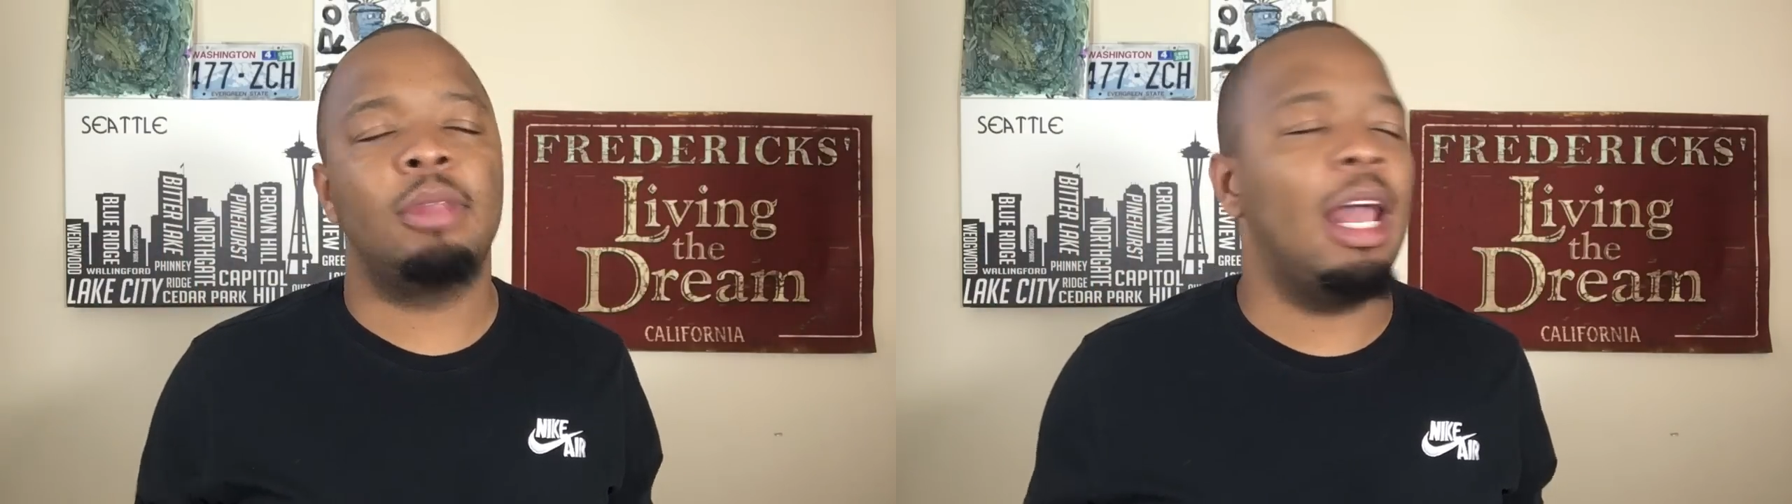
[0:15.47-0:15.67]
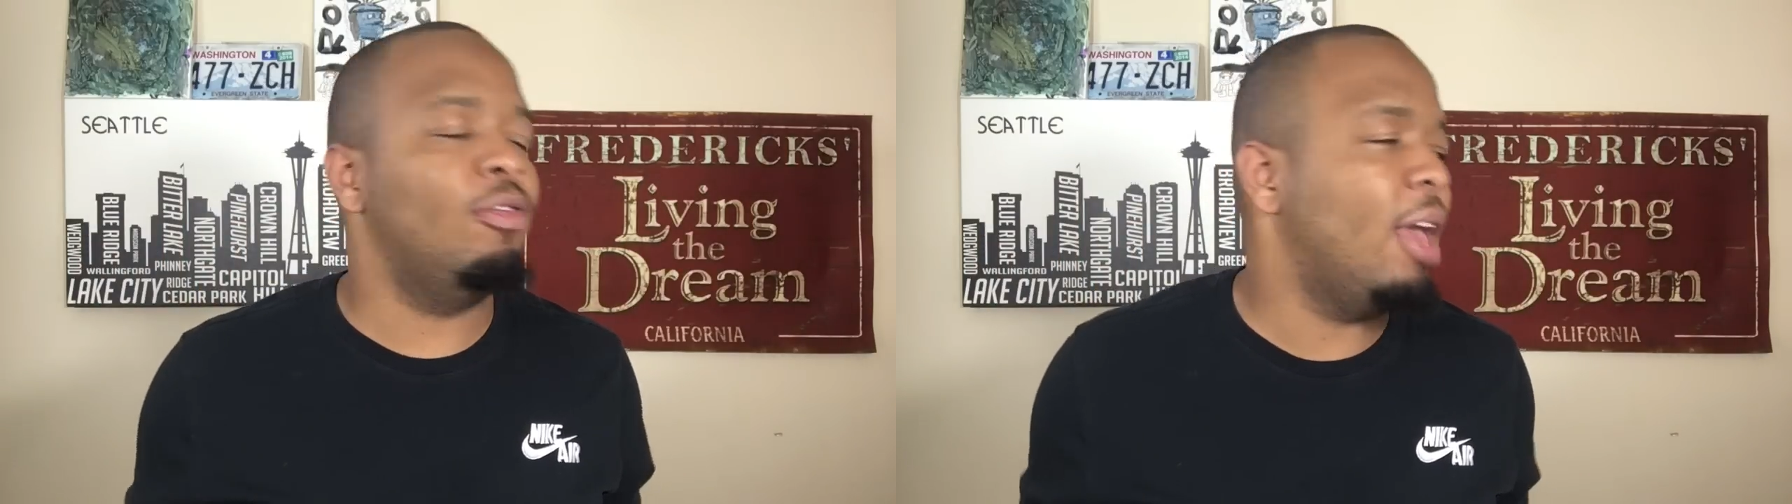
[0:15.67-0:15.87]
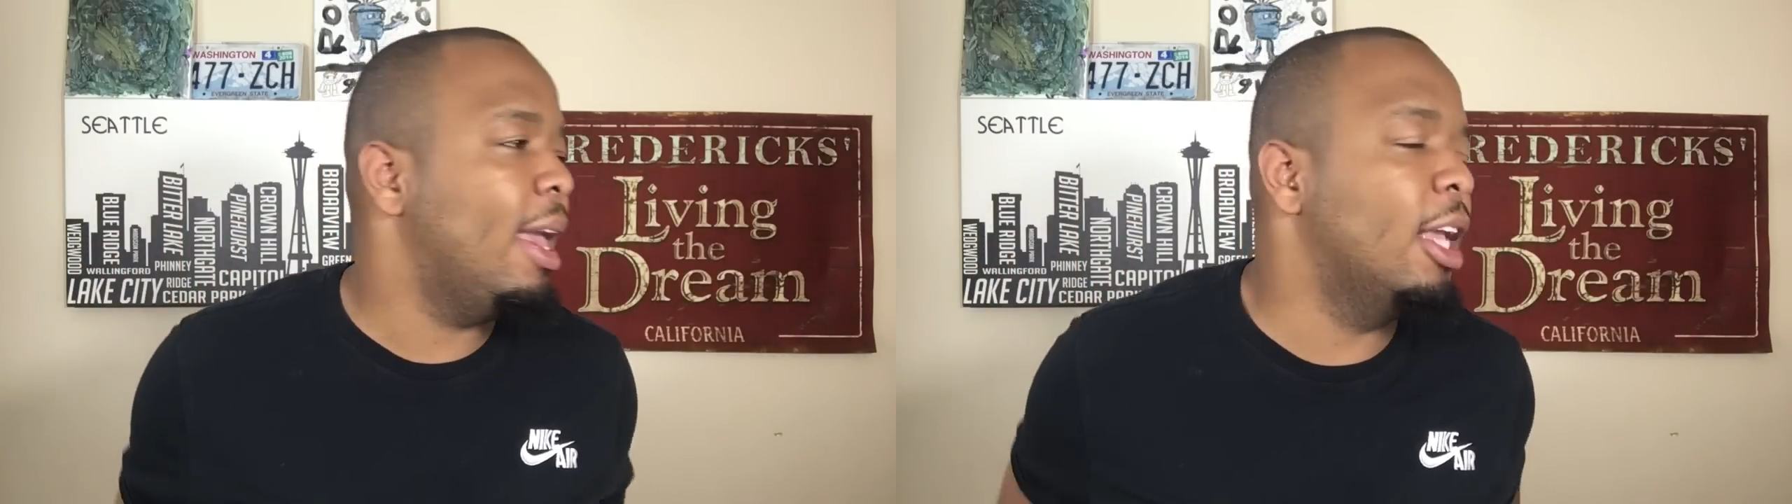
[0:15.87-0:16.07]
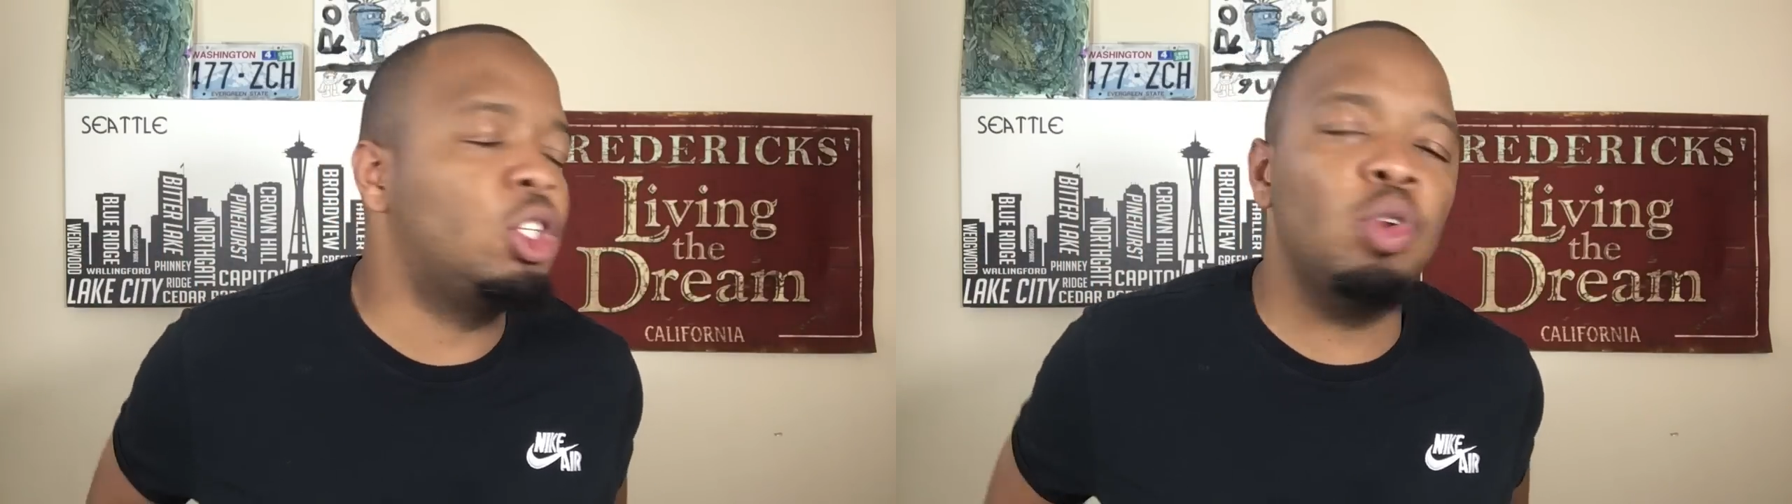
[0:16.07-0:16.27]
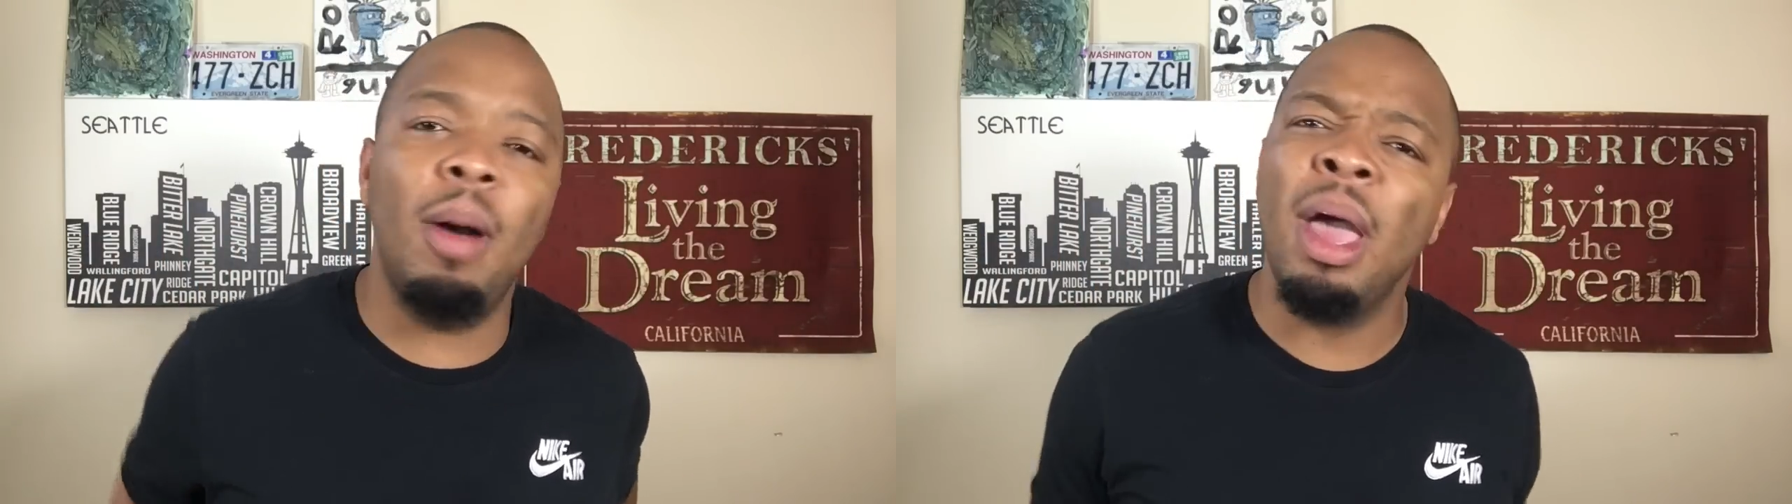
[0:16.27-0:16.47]
And if they
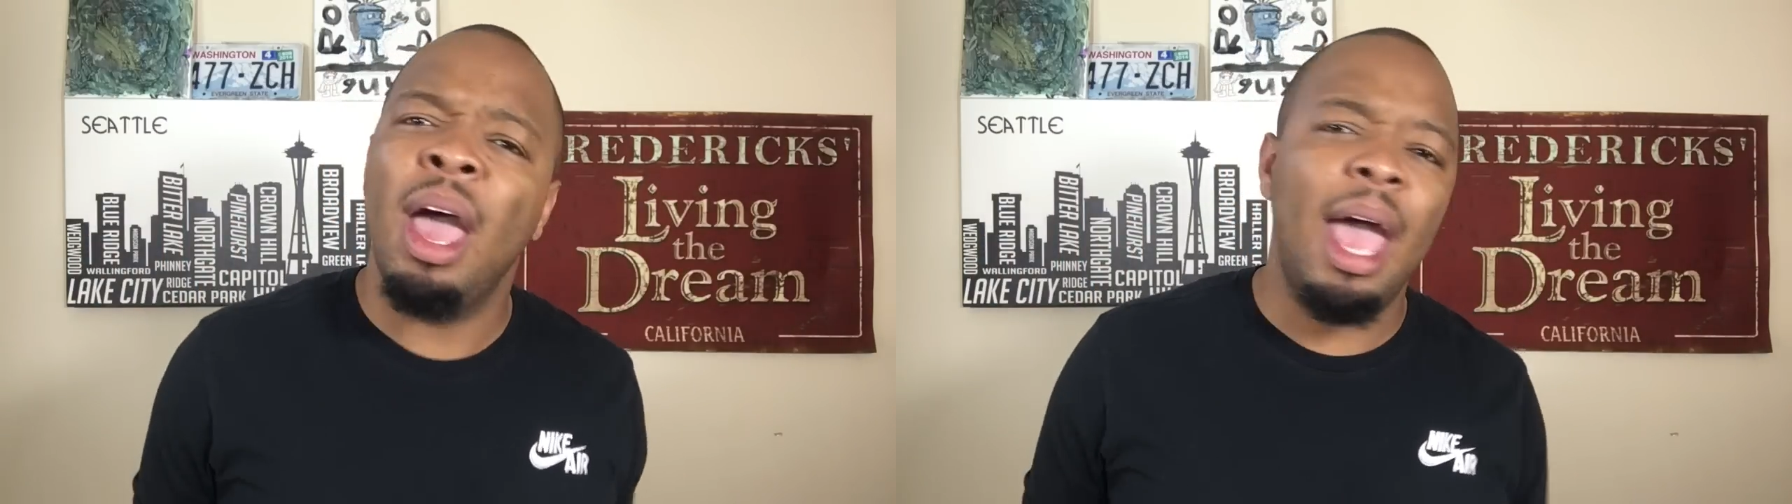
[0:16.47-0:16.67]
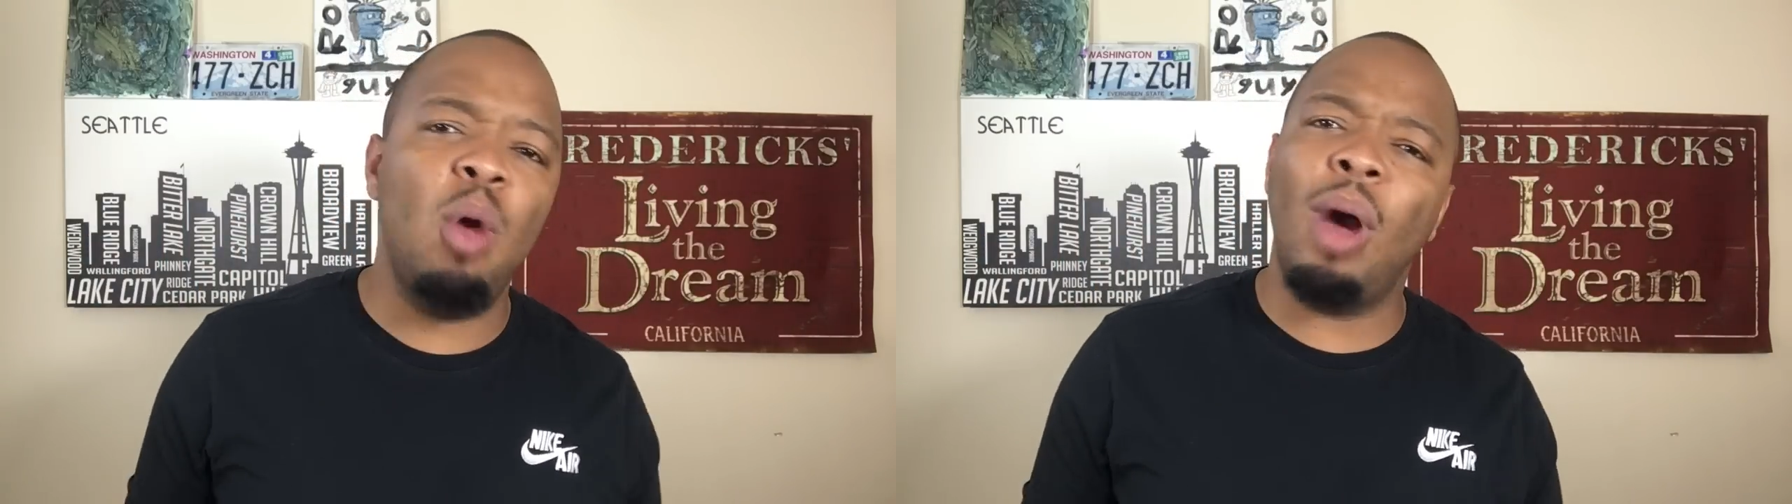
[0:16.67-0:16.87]
hit you up, hey,